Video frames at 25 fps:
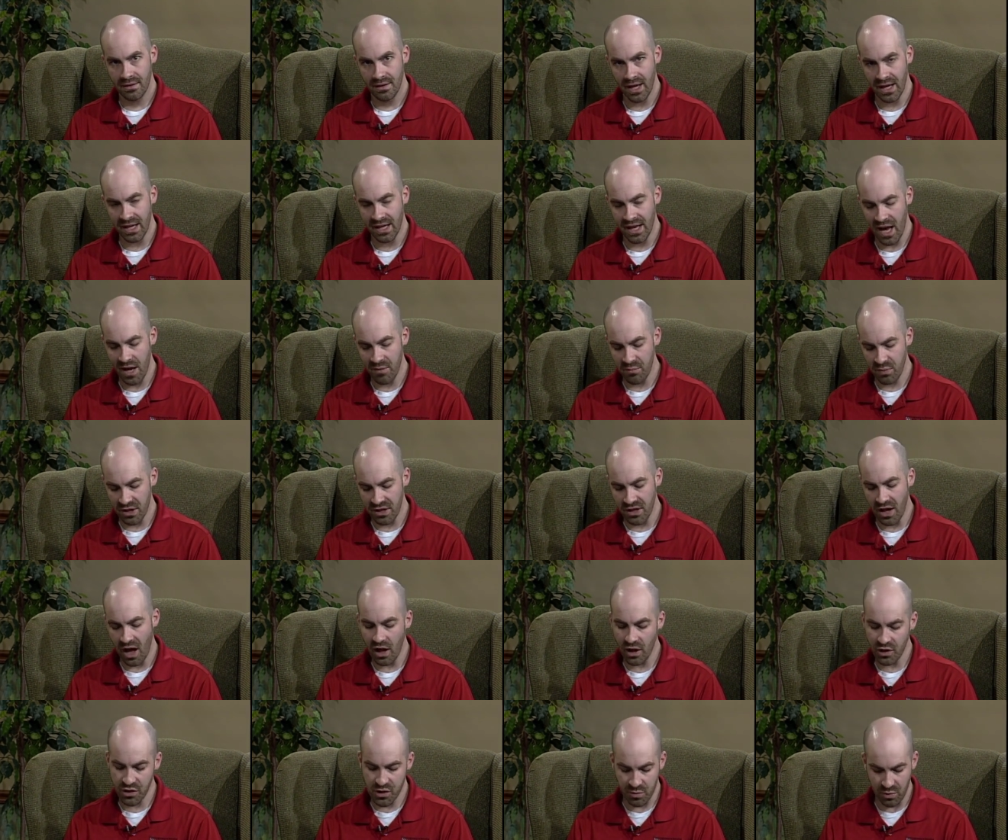again, be
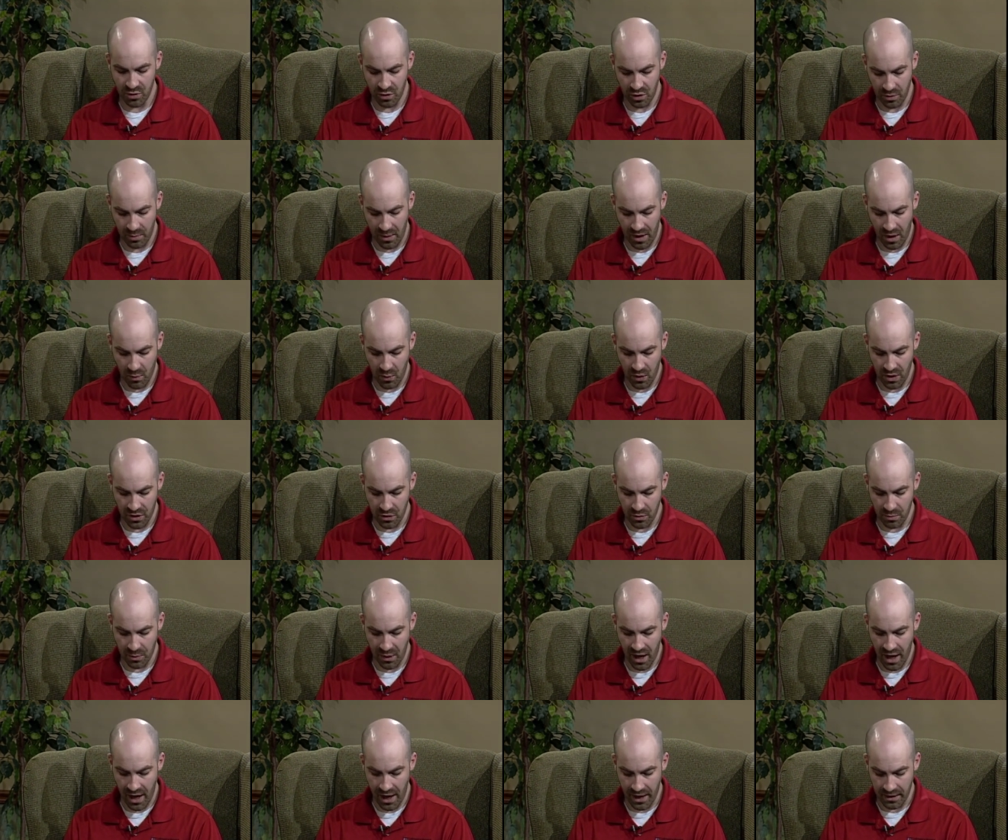knowledgeable about what you're
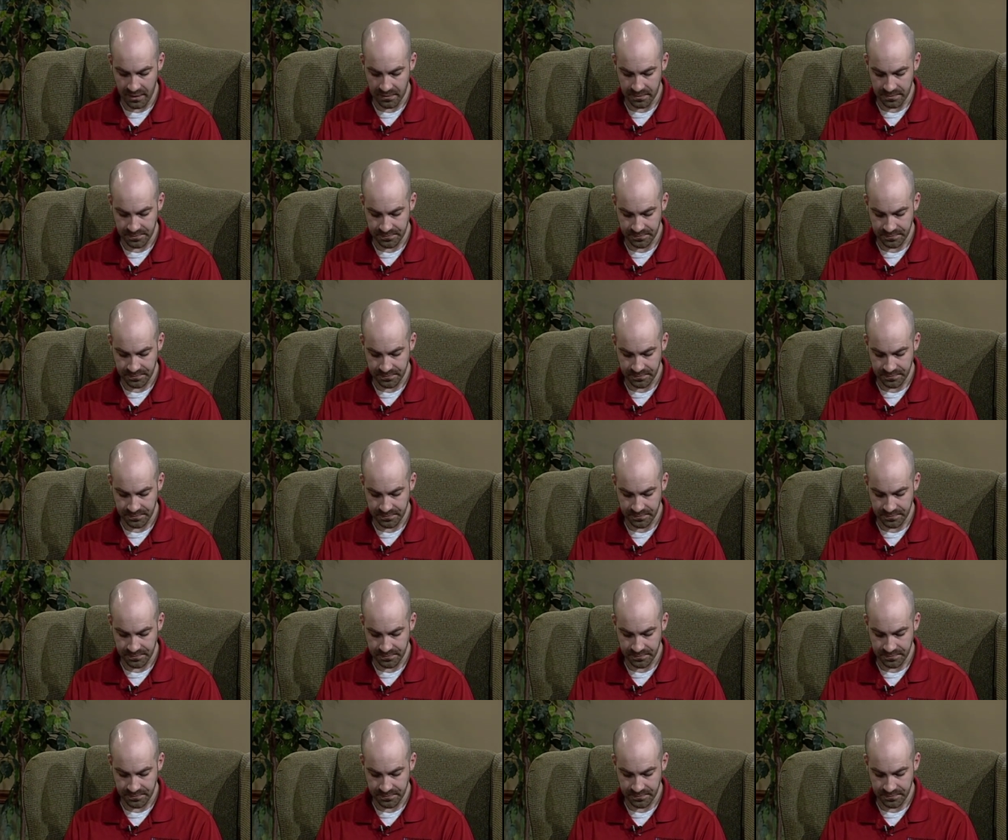buying.